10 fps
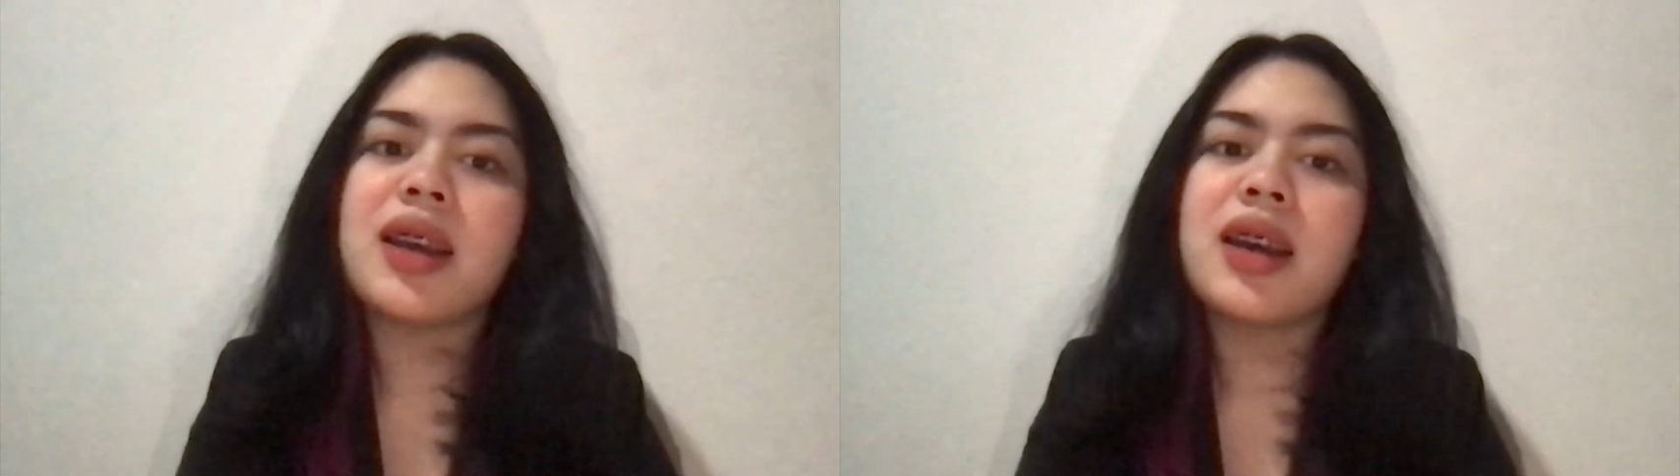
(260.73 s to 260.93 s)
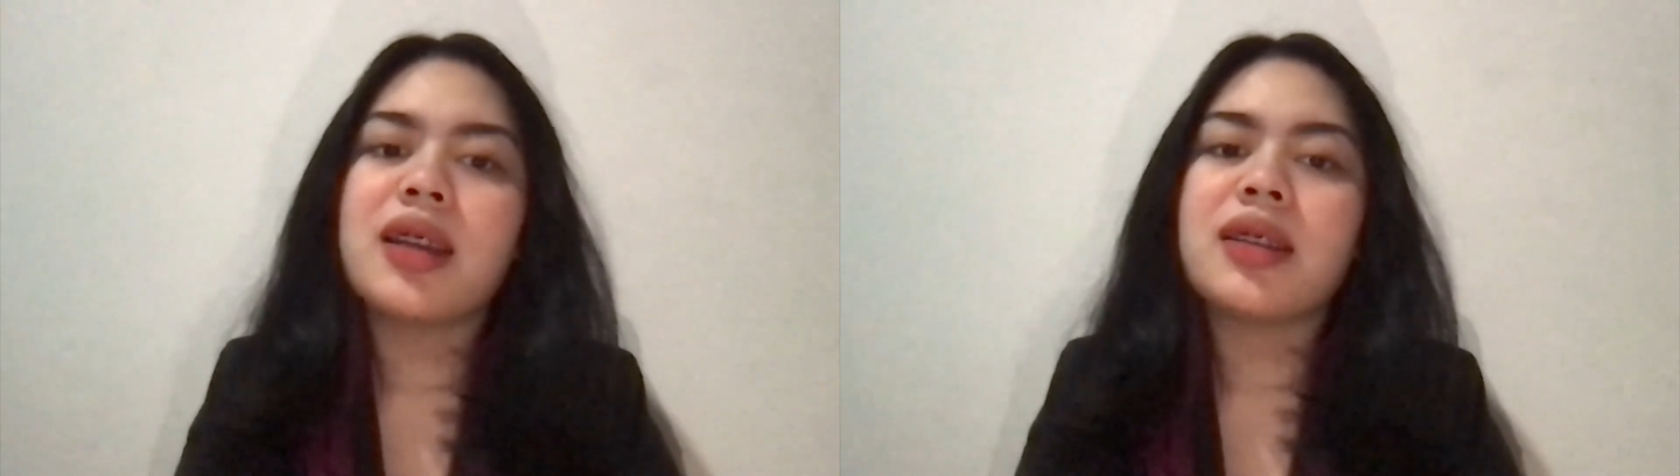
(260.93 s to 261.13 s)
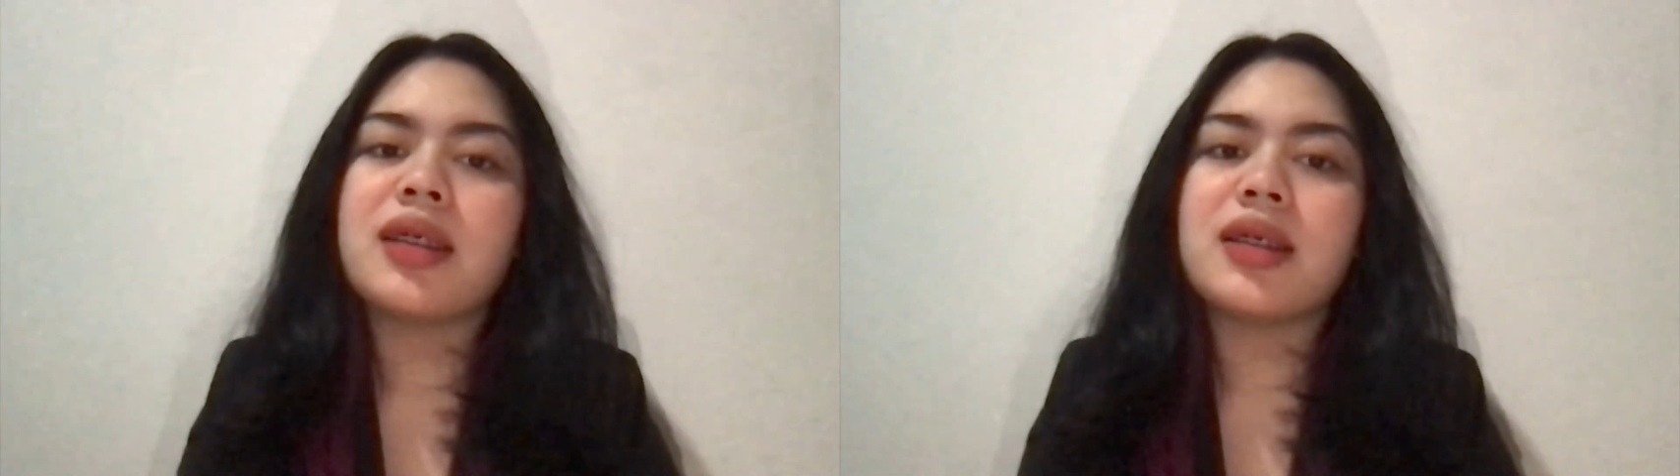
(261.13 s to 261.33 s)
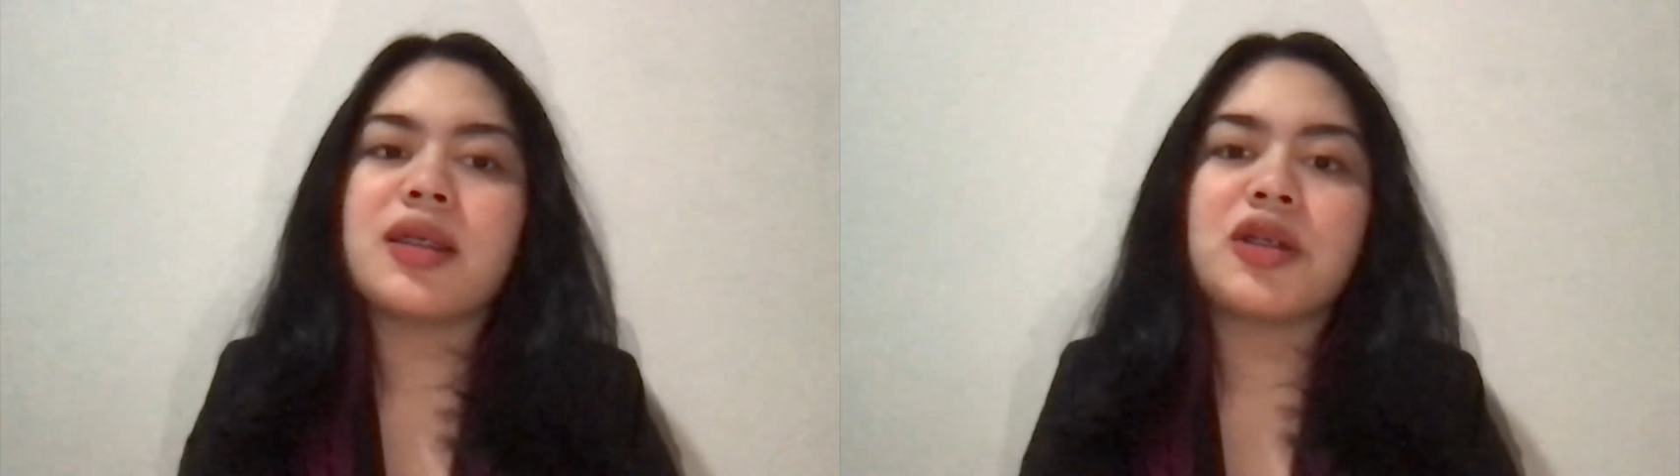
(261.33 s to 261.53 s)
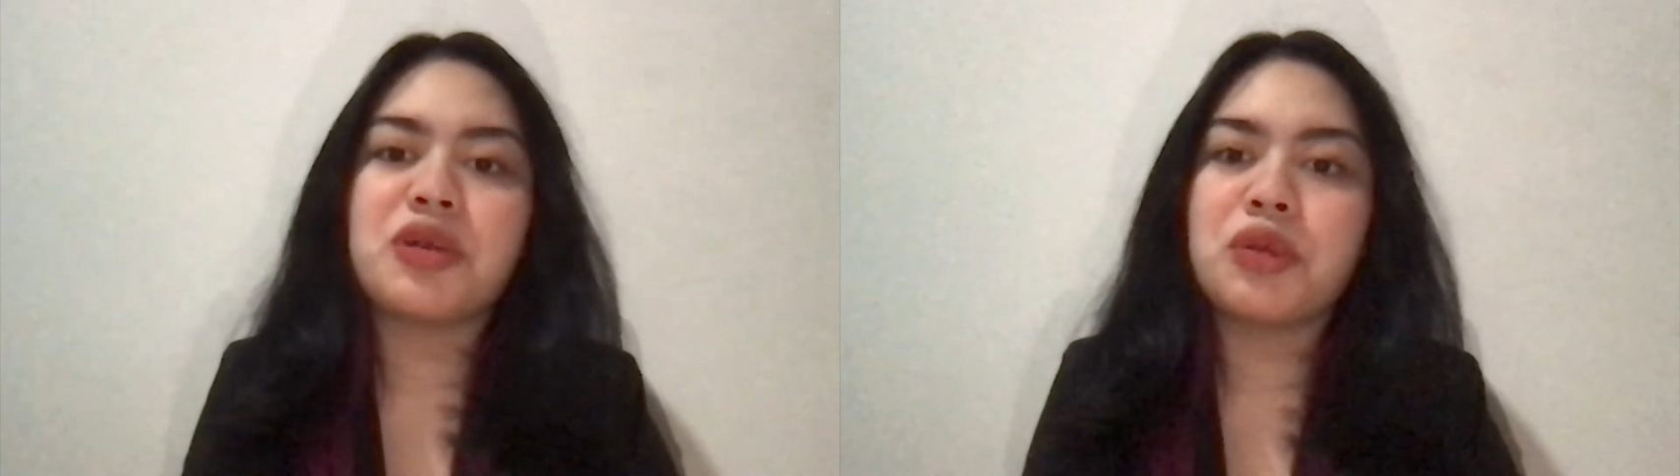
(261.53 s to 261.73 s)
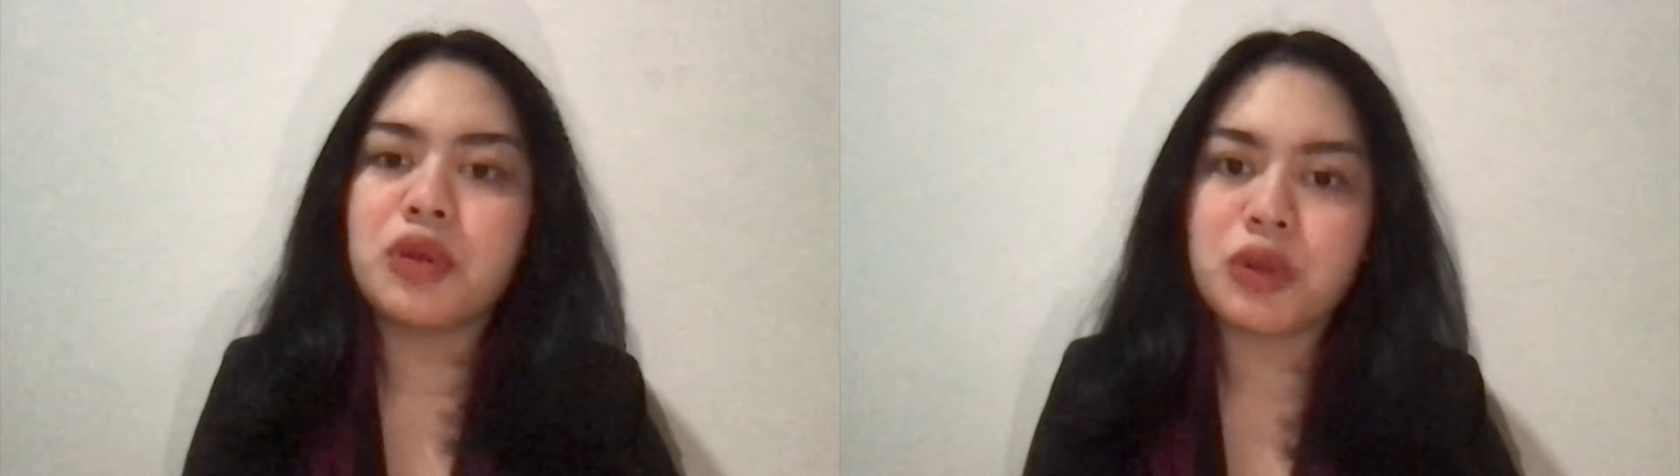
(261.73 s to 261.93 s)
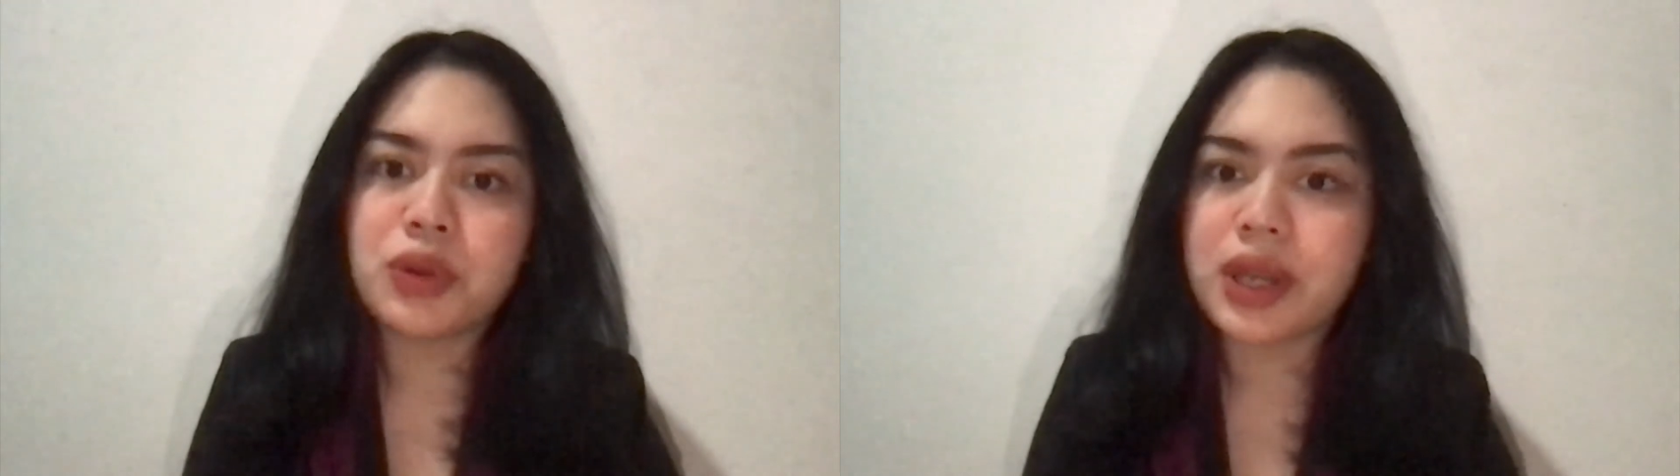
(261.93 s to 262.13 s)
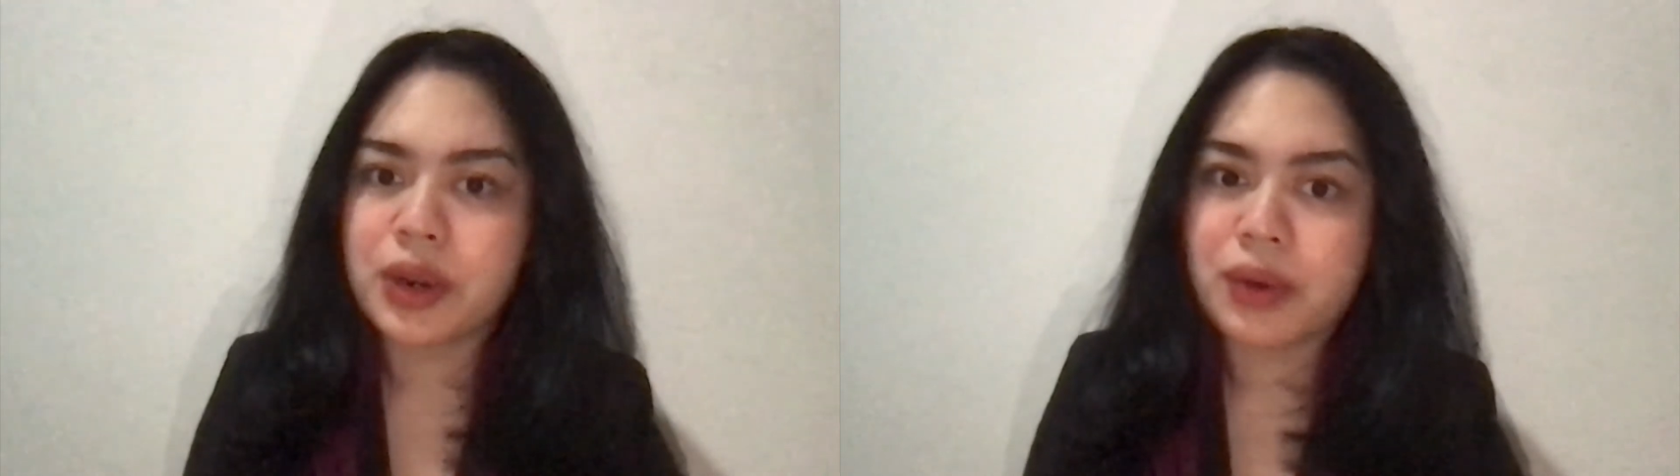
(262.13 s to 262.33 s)
This is due to
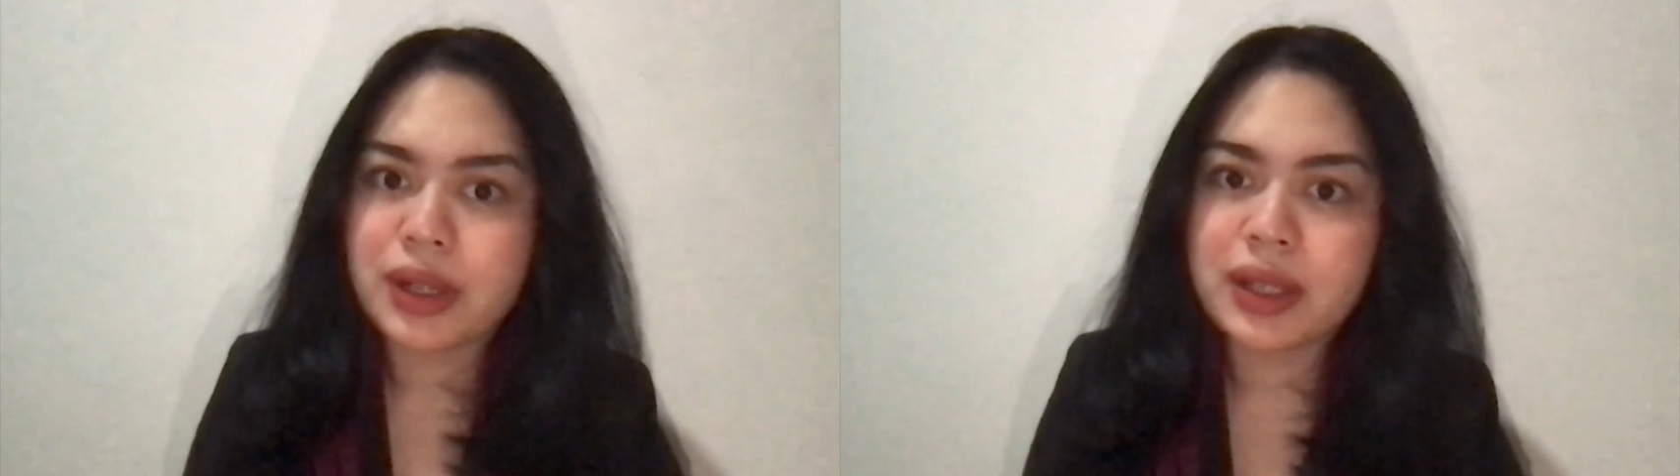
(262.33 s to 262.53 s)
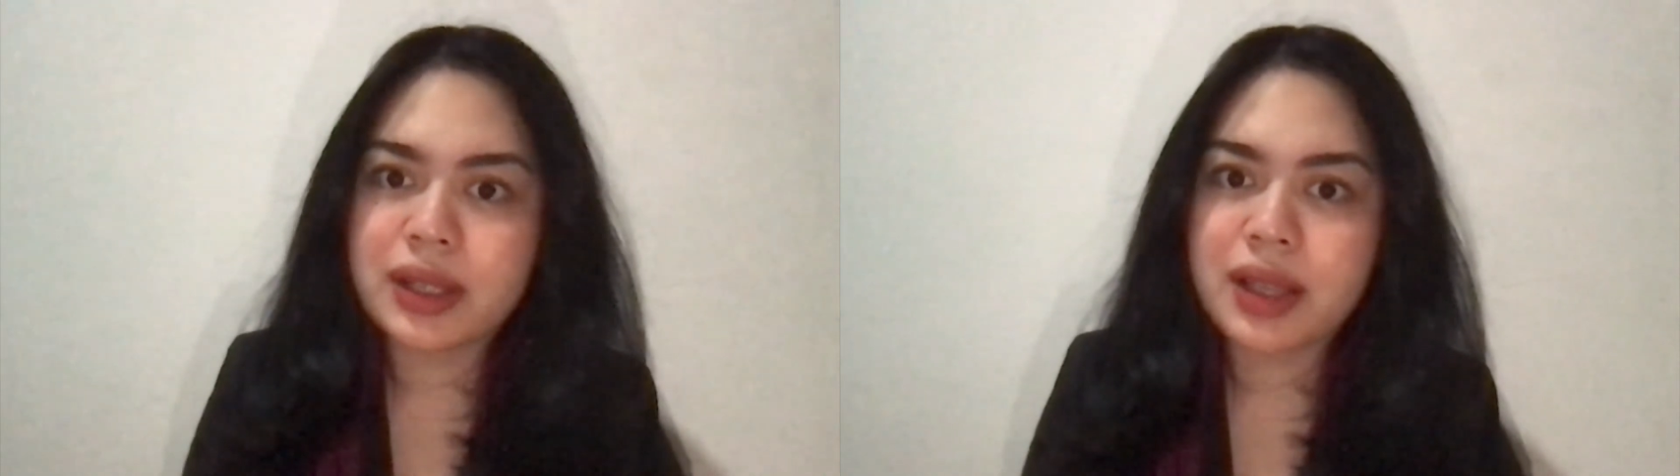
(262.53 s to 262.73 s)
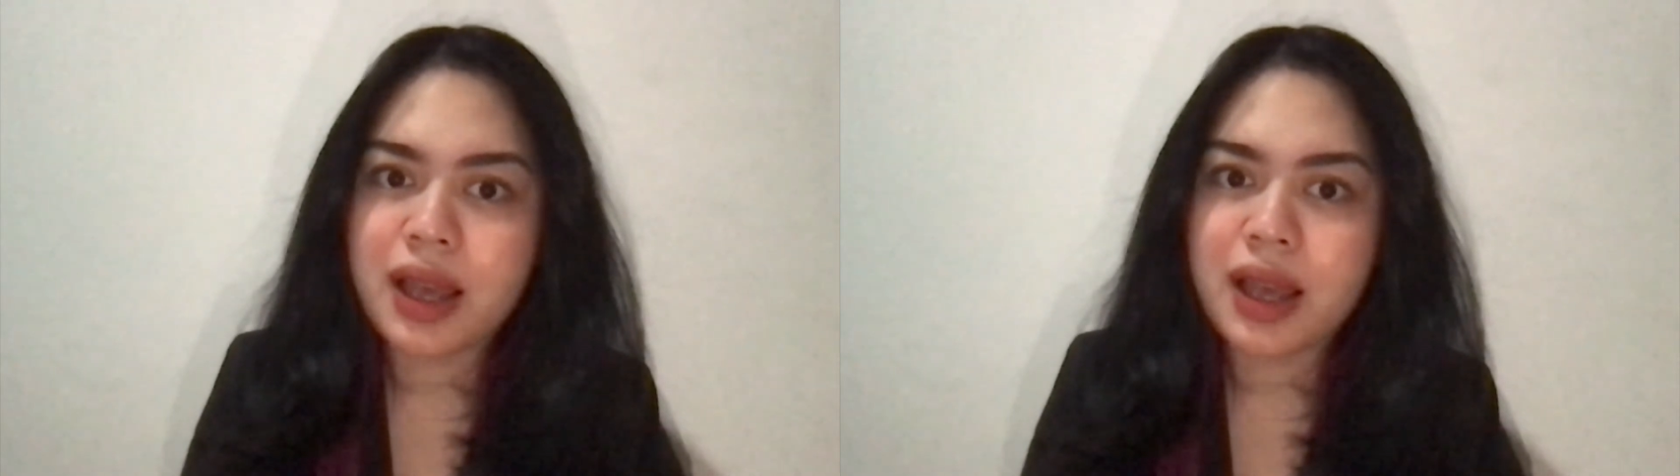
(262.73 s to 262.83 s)
increased